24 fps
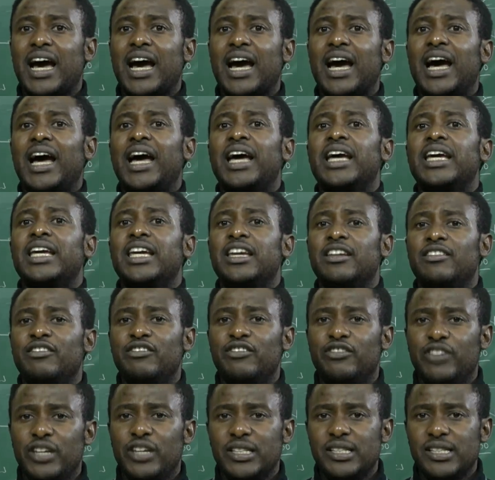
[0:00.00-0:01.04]
are
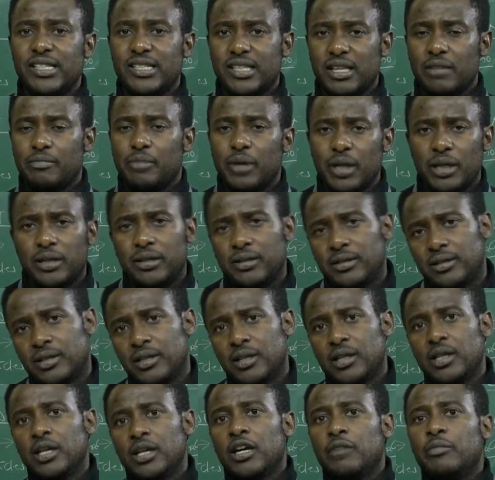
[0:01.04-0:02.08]
invincible,
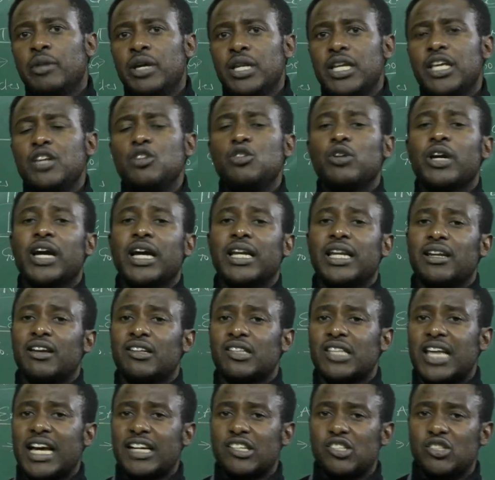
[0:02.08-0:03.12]
meaning you
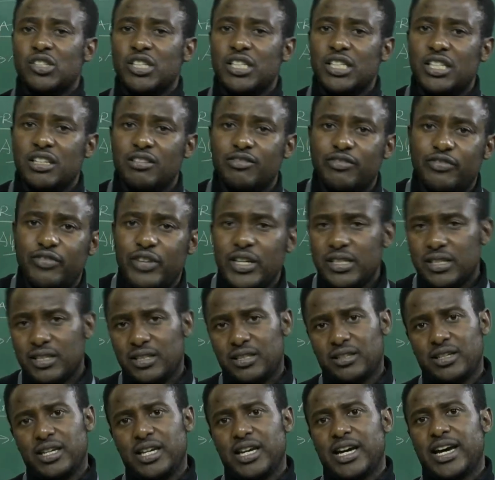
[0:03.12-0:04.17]
cannot actually
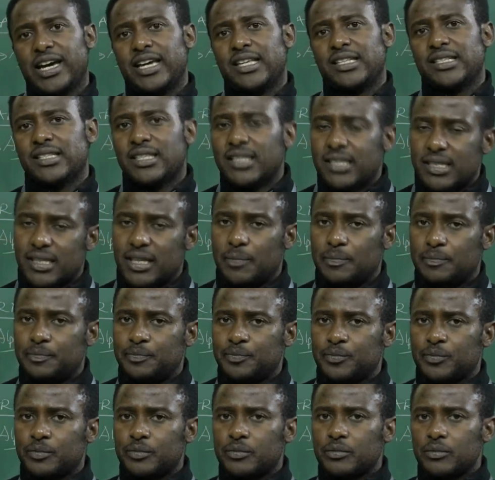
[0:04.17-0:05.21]
defeat the AI system.
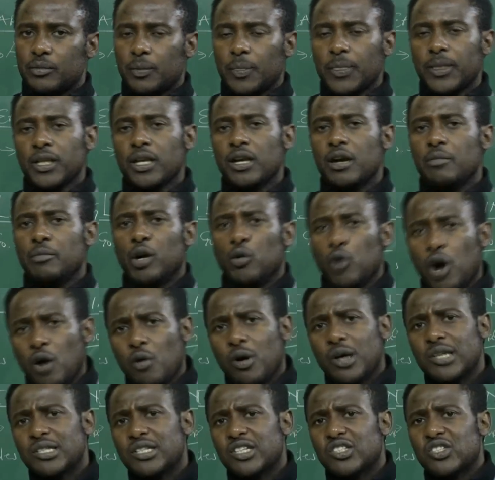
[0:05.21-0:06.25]
But
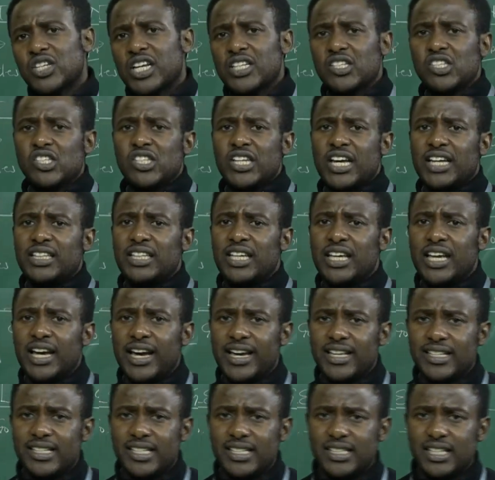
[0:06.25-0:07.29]
what was the strategy that
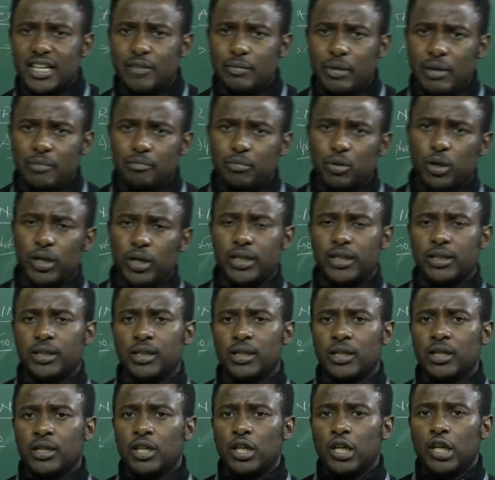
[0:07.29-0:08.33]
the AI system employed?
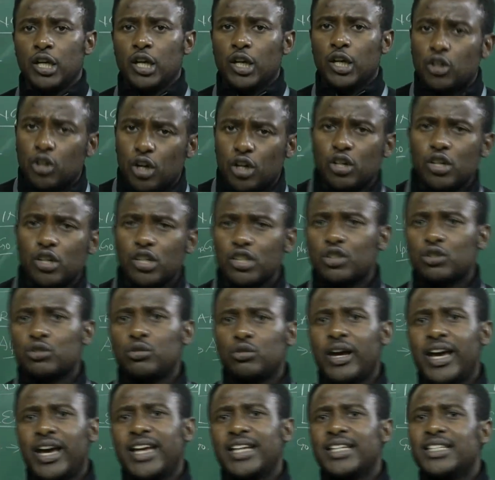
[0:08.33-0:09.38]
Google
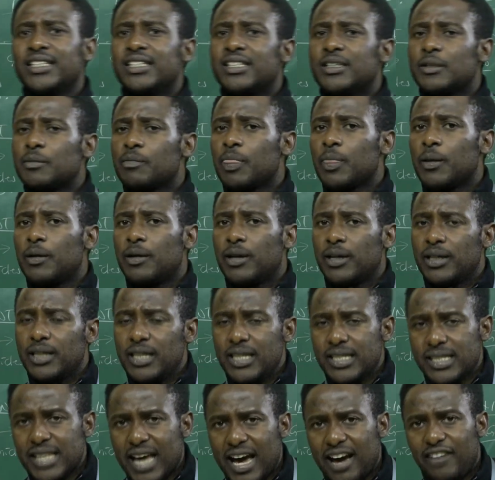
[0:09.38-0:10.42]
trained
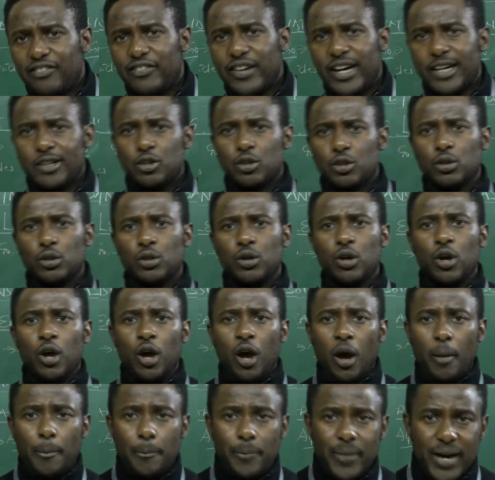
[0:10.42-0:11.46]
this AlphaGo
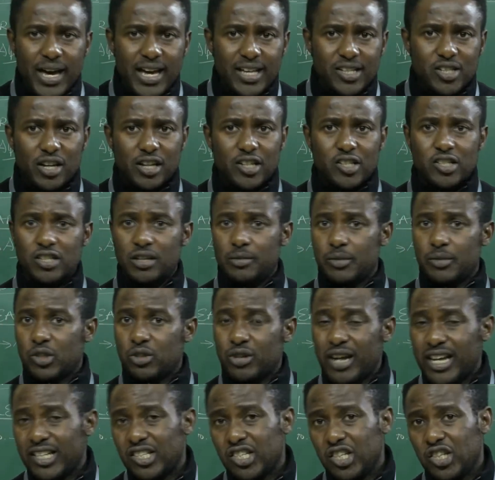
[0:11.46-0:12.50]
based on some
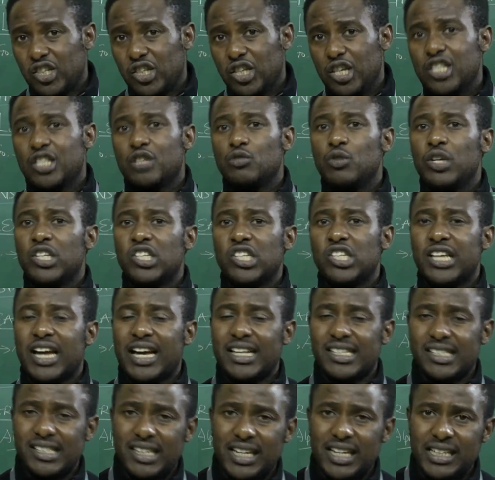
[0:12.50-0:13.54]
strategies which he
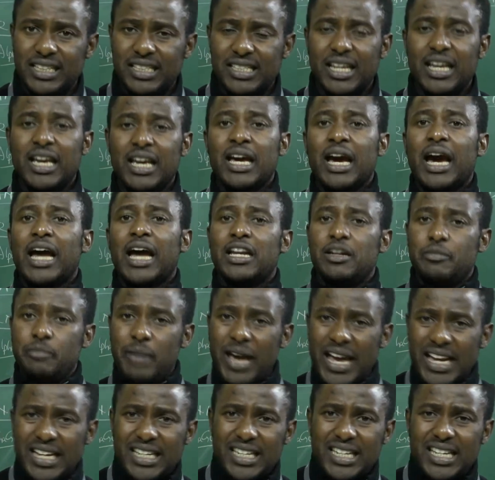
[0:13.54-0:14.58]
has learned and
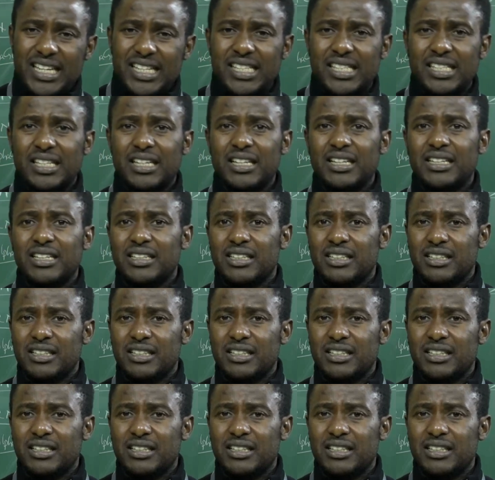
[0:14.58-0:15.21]
made this